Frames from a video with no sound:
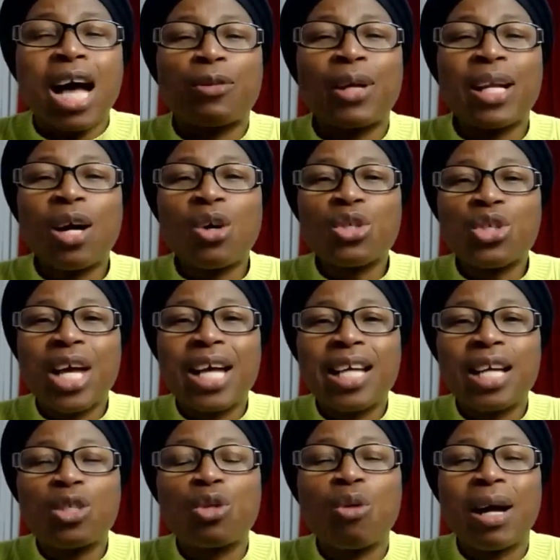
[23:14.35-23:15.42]
As Father God
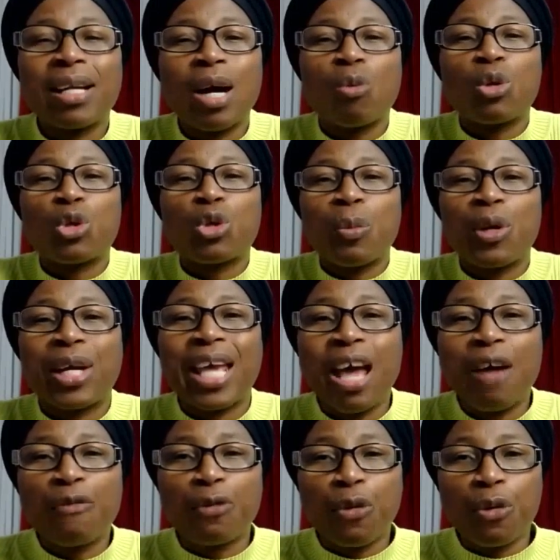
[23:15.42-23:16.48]
said, you and I we should be
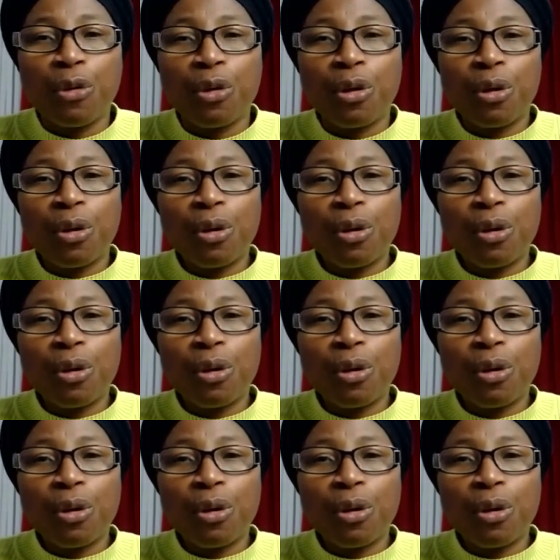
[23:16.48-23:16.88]
careful.